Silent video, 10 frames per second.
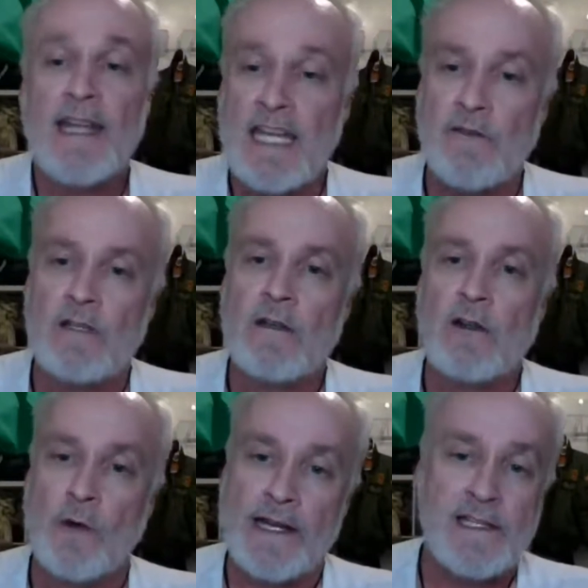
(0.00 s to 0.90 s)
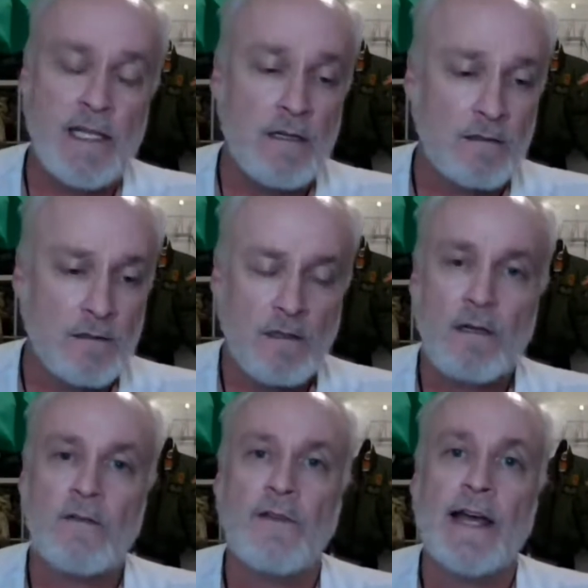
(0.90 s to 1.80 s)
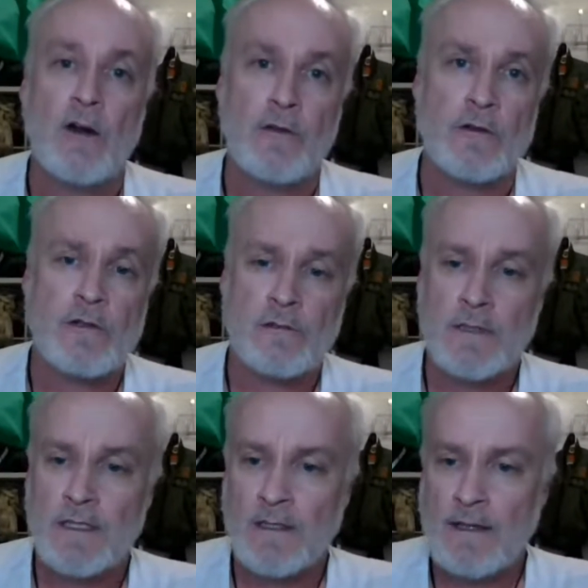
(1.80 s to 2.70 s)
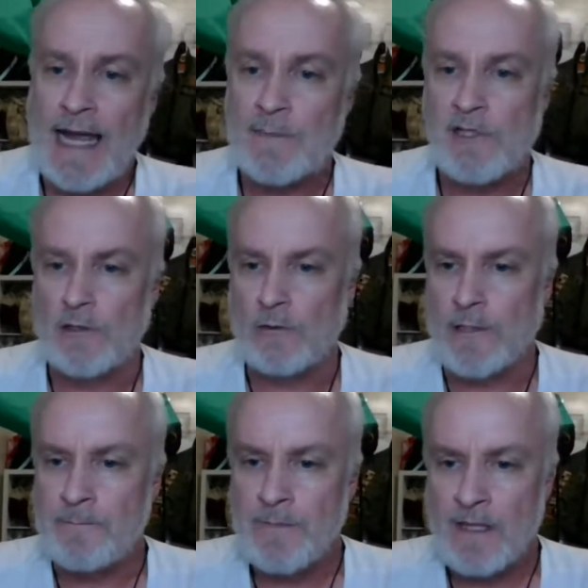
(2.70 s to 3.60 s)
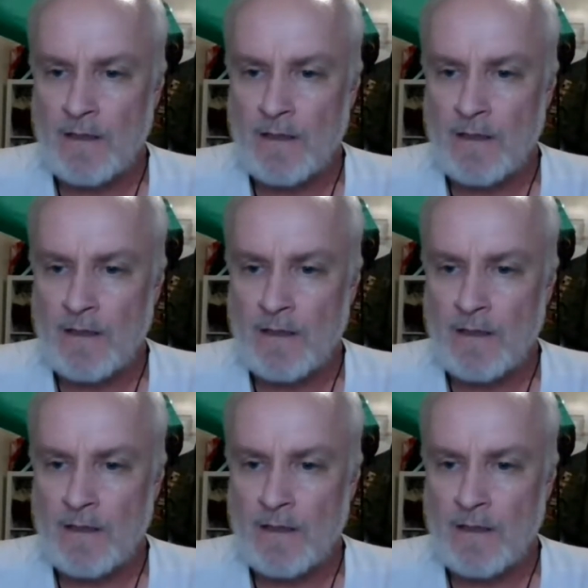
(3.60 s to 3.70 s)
even crazy flat earthers. Absolutely.